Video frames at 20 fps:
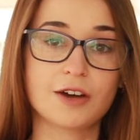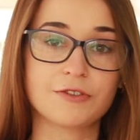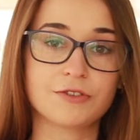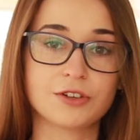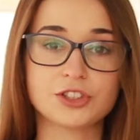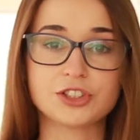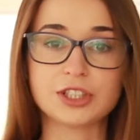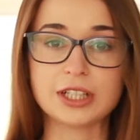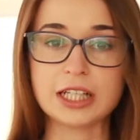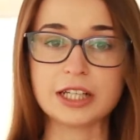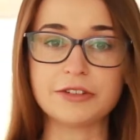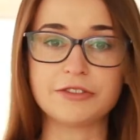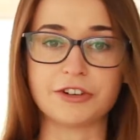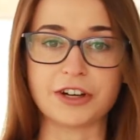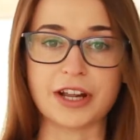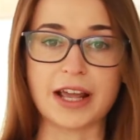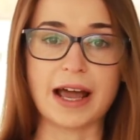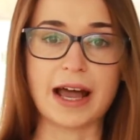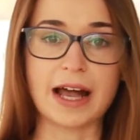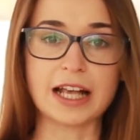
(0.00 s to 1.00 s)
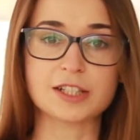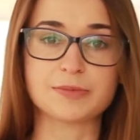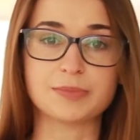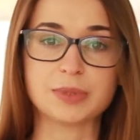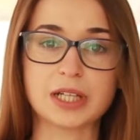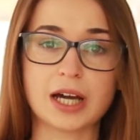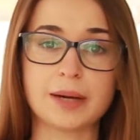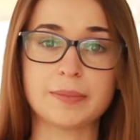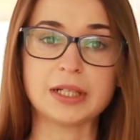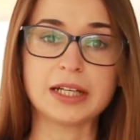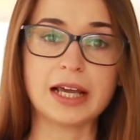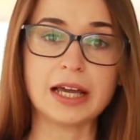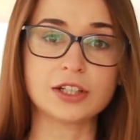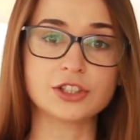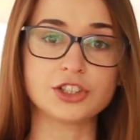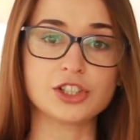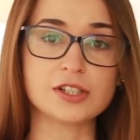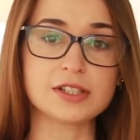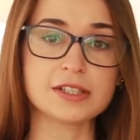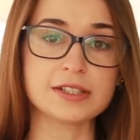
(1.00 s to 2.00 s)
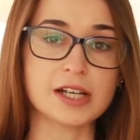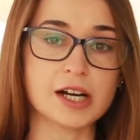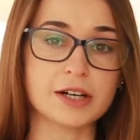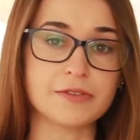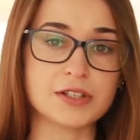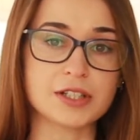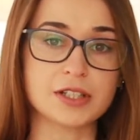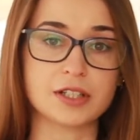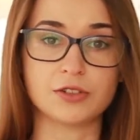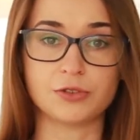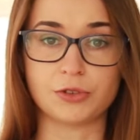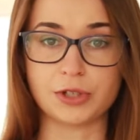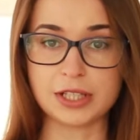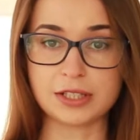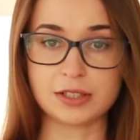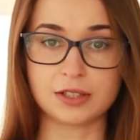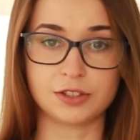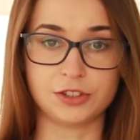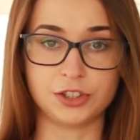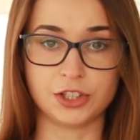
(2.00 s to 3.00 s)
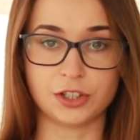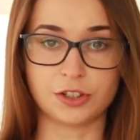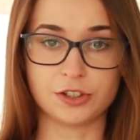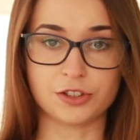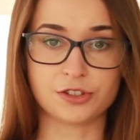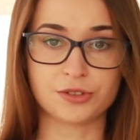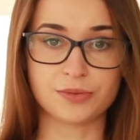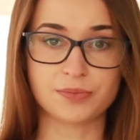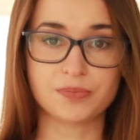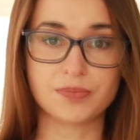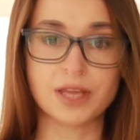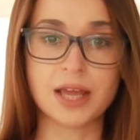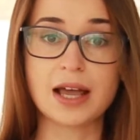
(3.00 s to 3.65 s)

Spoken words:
Food delivery has become an actual service in recent years.